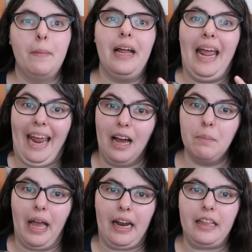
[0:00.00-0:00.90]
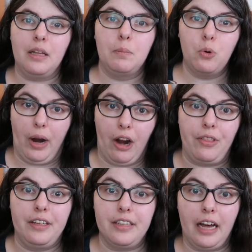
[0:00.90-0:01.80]
but I am getting the puer
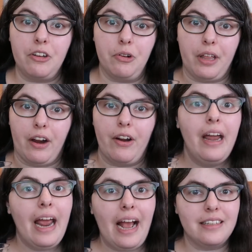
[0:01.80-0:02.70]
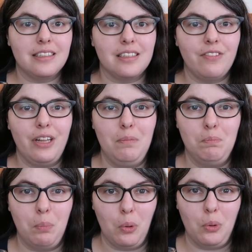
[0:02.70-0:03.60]
that's under there as this lovely,
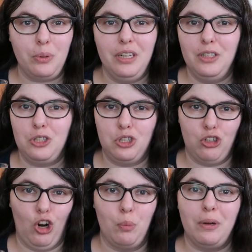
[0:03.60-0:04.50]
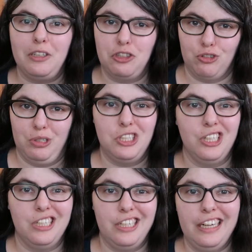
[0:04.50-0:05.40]
bold, sharp,
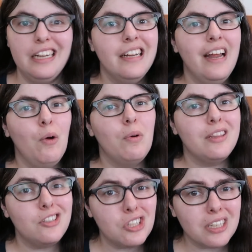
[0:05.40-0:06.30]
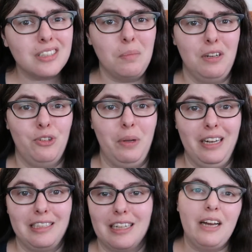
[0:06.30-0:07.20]
astringent tea with just a bit of
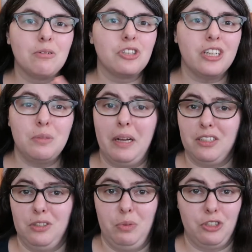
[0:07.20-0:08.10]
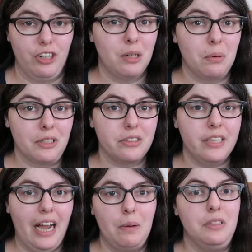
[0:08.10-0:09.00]
sweetness. I don't judge based on one drink
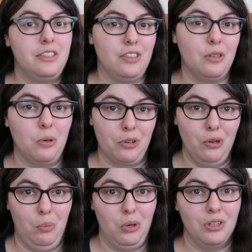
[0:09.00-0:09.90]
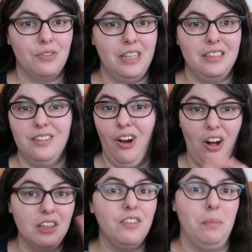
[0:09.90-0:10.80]
personally. I would still order more of these,
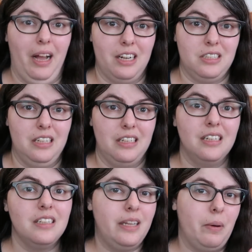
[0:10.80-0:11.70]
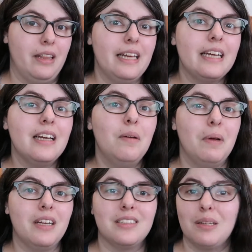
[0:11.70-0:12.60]
all of them actually, to see what I think
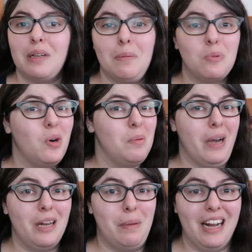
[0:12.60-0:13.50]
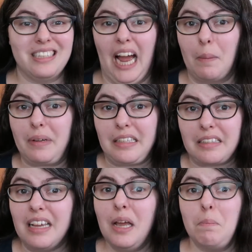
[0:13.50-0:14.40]
because sometimes one bad batch
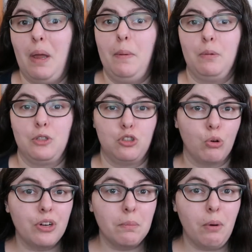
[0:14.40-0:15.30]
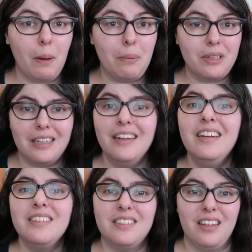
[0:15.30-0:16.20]
happens. Maybe it was stored improperly.
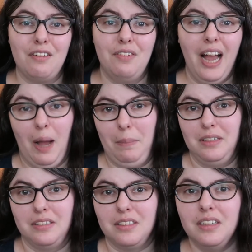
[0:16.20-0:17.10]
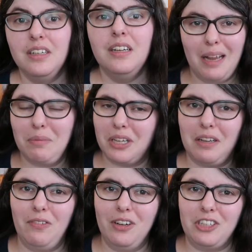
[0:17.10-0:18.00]
Stuff happens. I'm
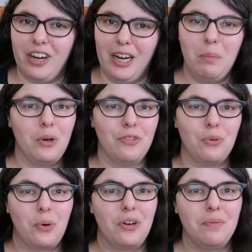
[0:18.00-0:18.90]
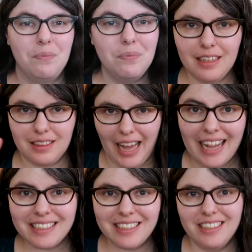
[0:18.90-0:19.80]
looking forward to trying more of Twrl.
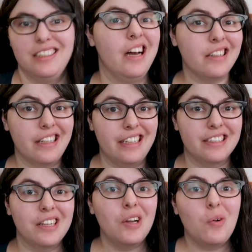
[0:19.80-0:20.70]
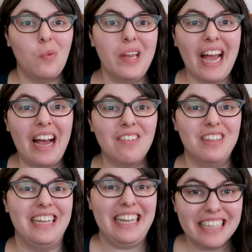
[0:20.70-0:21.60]
Last, not least, we
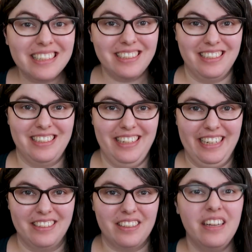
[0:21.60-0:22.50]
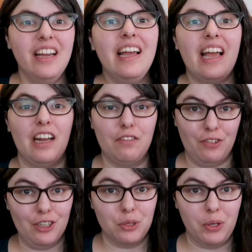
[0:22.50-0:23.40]
have the instant teas. And
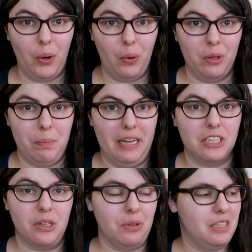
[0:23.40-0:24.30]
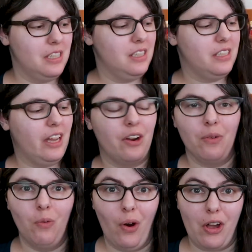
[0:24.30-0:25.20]
first we're going with Meito. This is their
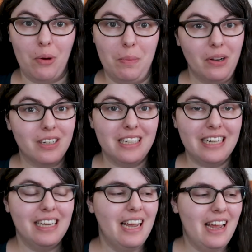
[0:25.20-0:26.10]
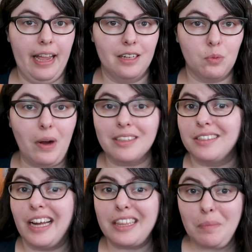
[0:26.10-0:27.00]
Royal Milk Tea. And while
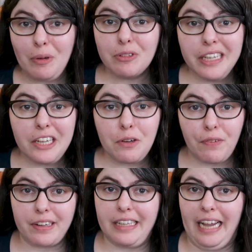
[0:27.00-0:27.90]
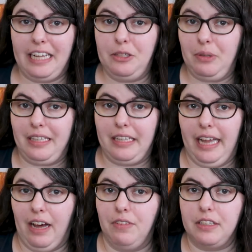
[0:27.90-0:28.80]
it's not the most eco-friendly, I do like that
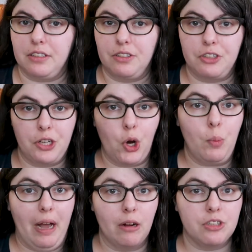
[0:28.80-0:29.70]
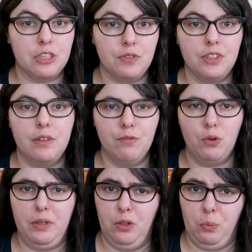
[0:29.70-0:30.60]
they have these little to-go pouches for them
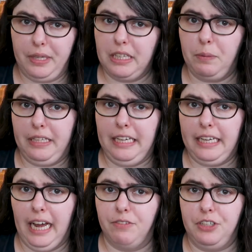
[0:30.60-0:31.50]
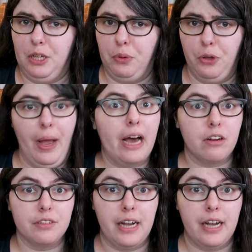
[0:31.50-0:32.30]
for when you really, really need to have tea with you at all